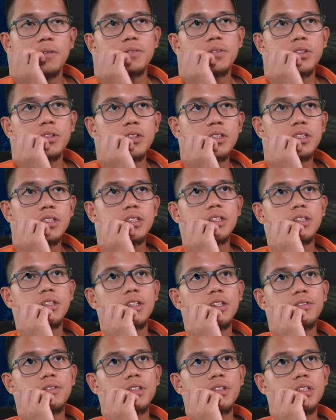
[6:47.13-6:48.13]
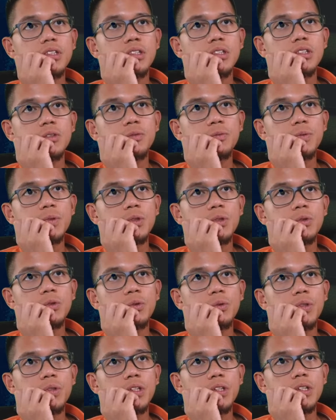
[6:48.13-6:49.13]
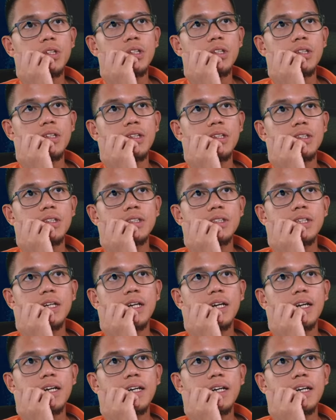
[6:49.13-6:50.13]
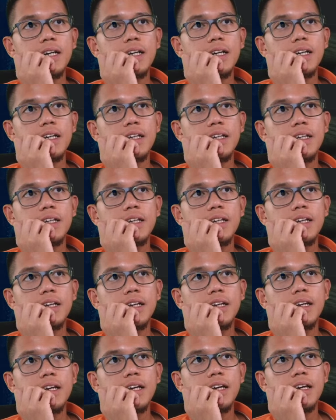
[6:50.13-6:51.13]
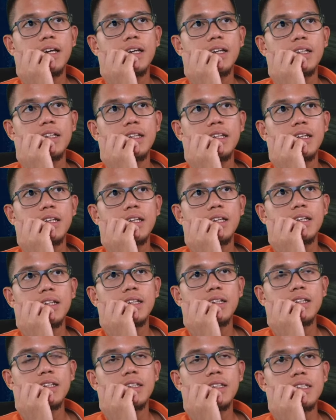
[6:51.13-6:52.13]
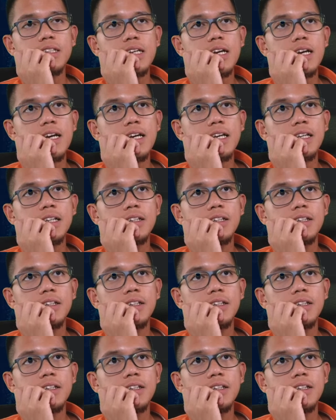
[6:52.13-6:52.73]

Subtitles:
So you see the difference between this guy and then this guy.